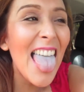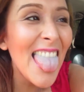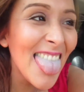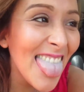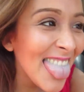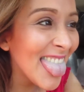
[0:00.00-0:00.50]
white
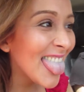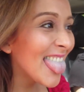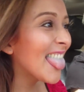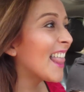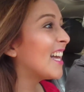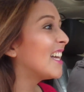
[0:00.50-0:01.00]
one was
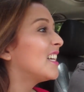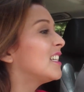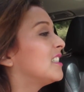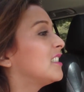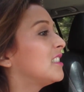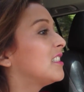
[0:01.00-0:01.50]
much much
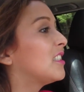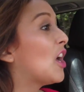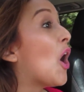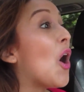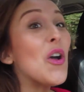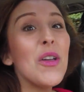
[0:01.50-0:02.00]
nicer.
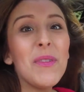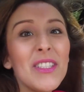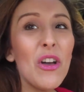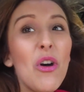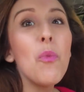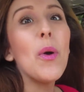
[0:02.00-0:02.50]
Oh yeah, we
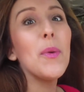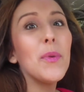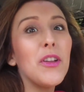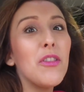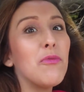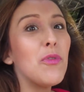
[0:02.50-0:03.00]
saw a white
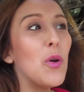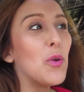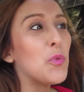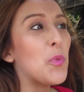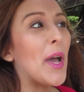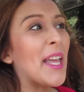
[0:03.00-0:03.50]
one on the
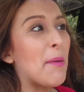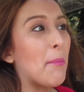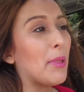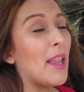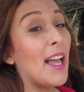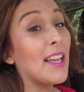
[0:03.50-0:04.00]
road, white
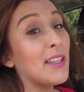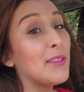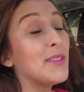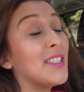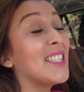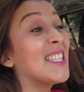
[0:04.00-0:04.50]
and black.
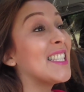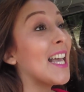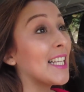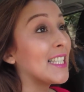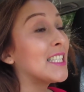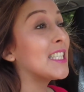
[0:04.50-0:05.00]
Amazing. It was
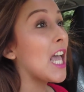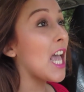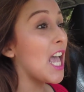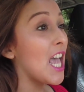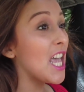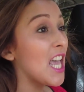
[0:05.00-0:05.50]
sexy,
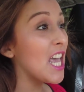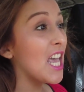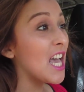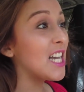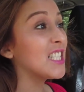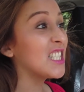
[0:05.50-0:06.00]

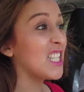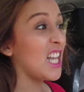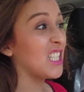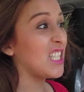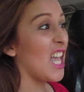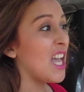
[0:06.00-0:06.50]

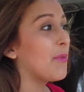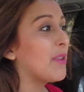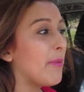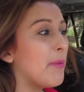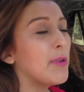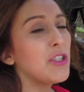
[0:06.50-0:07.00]
sexy.
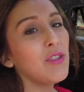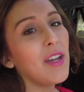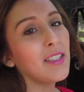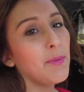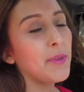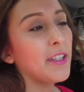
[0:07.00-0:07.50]
Well, let me put you
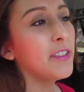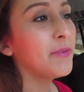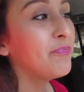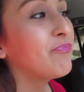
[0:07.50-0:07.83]
guys up there.